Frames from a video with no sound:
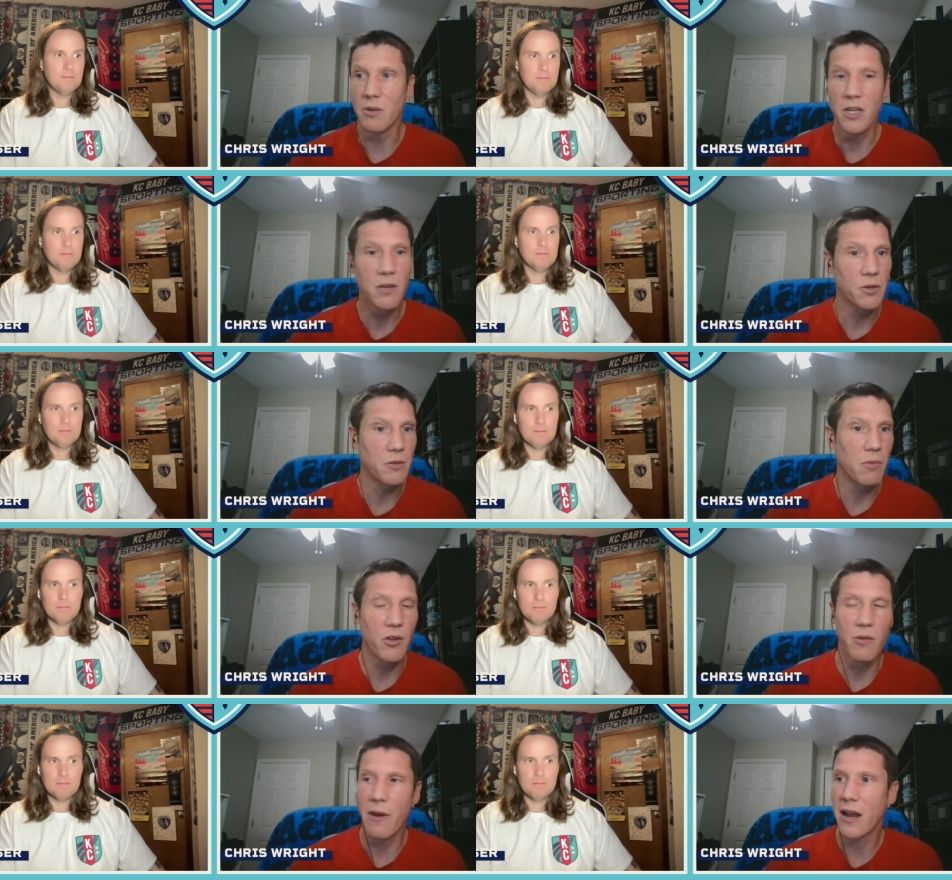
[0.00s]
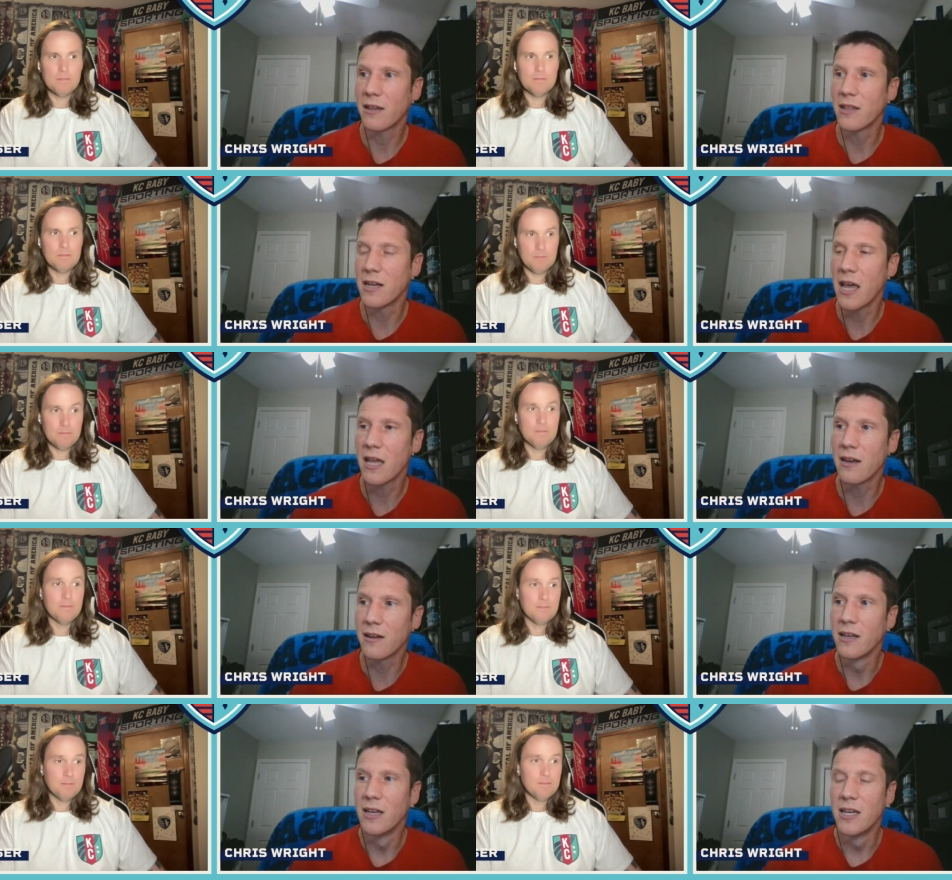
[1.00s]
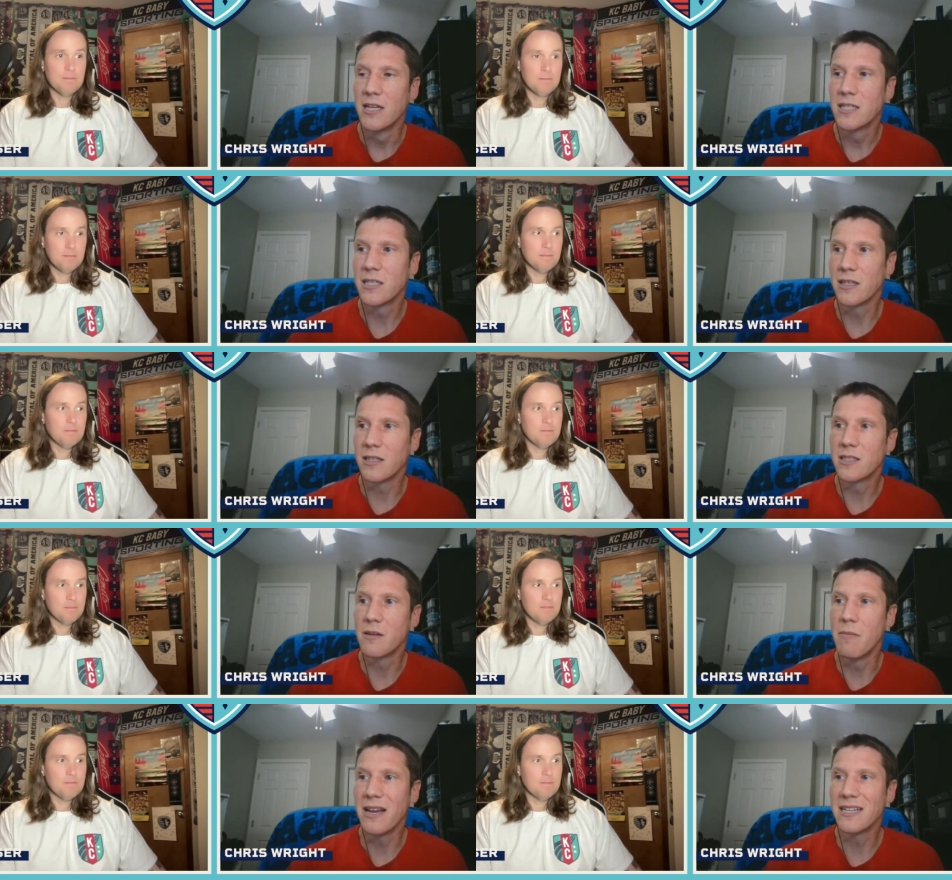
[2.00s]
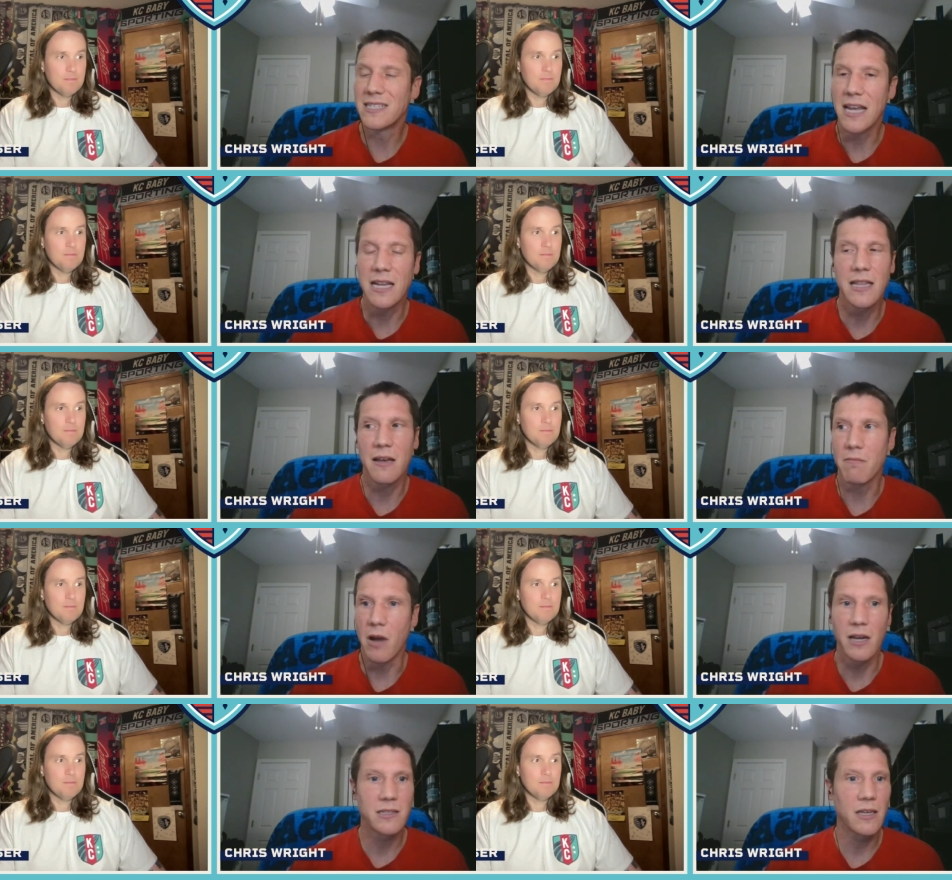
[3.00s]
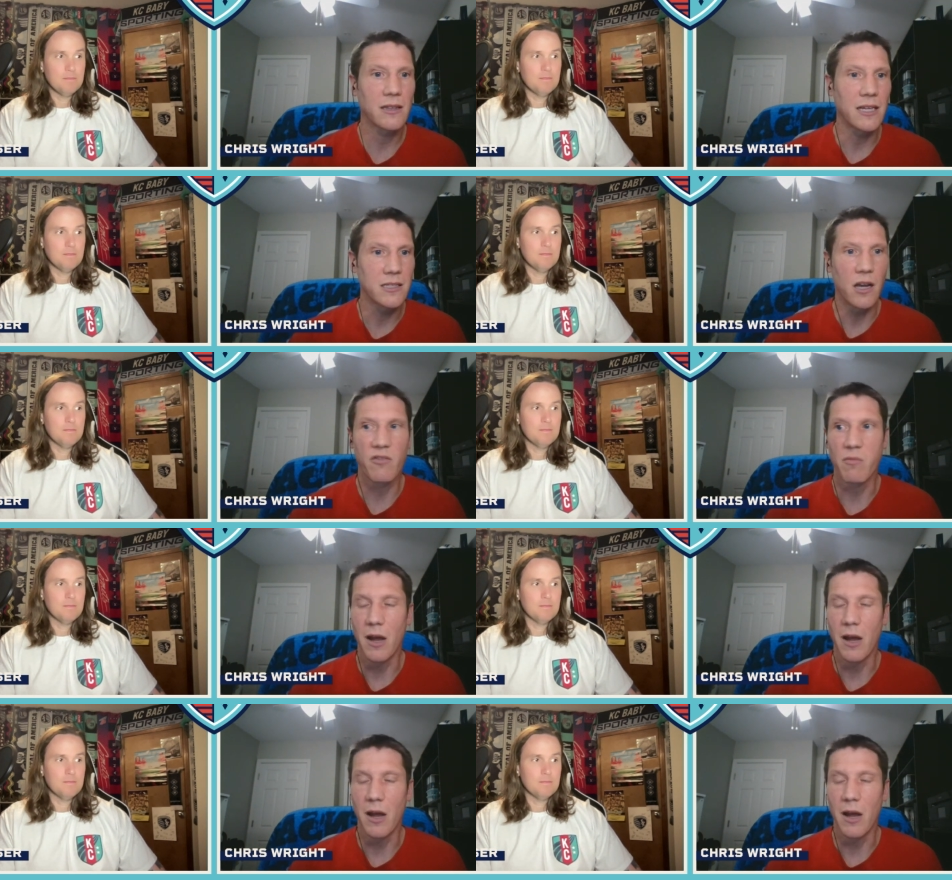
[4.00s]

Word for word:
Speaker 1: Debinha put the ball in the back of the net. And to, to maintain that mindset, that tough